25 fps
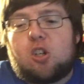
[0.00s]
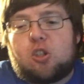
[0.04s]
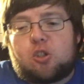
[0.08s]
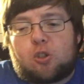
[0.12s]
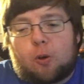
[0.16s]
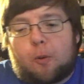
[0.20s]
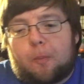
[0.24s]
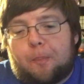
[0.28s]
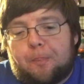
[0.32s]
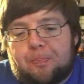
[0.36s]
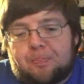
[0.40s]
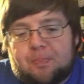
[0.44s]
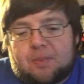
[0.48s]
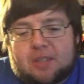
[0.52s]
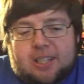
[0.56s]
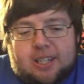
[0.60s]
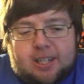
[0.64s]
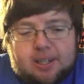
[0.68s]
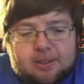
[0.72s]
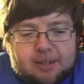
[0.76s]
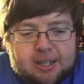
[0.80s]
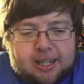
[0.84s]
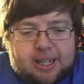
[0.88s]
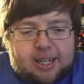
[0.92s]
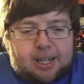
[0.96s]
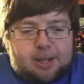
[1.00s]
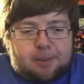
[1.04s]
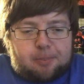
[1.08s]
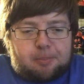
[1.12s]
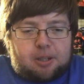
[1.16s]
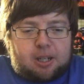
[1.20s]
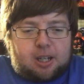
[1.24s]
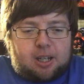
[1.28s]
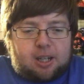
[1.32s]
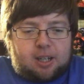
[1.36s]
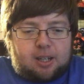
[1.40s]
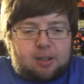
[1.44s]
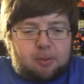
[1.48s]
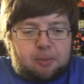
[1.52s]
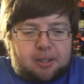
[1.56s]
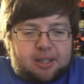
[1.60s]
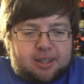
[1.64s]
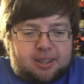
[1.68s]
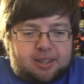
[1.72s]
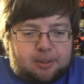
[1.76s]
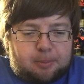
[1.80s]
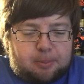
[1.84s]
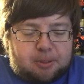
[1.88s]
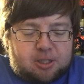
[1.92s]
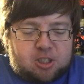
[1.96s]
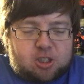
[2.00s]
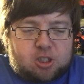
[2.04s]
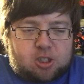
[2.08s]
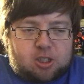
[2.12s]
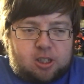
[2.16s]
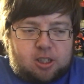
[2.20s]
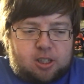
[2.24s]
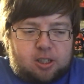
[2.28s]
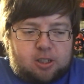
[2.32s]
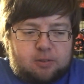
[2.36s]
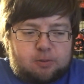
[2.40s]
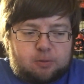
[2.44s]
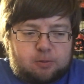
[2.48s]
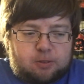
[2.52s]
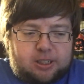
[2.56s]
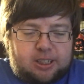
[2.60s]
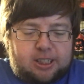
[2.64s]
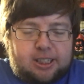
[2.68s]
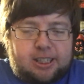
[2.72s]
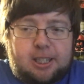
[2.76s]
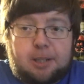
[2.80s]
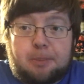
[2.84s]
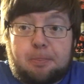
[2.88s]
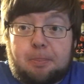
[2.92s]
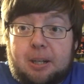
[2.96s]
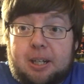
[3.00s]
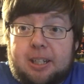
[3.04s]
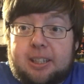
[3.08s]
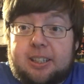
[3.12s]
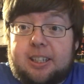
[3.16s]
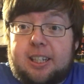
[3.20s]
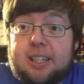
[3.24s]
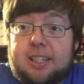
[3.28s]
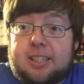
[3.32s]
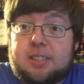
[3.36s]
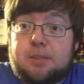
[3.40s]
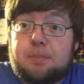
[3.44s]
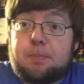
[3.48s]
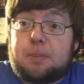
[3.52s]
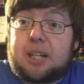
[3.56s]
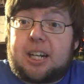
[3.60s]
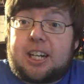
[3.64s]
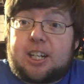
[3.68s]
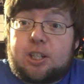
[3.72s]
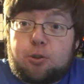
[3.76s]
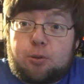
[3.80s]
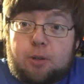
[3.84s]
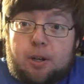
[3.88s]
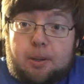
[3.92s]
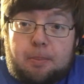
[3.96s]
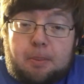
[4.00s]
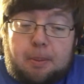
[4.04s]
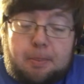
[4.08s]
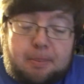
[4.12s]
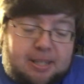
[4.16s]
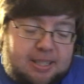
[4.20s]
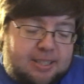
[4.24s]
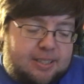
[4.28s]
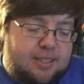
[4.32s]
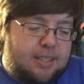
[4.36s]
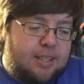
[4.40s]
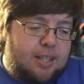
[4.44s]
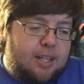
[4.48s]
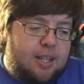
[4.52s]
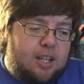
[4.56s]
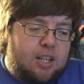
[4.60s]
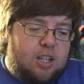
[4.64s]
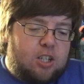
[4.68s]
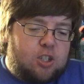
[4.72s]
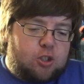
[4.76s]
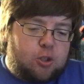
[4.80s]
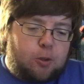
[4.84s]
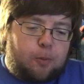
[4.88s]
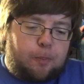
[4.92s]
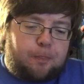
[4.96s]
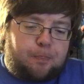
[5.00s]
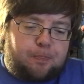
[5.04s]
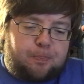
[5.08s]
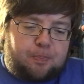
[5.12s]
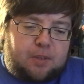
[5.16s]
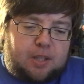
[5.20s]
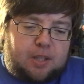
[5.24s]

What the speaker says: So here I am with a bunch of really late podcasts, but I tried my best. So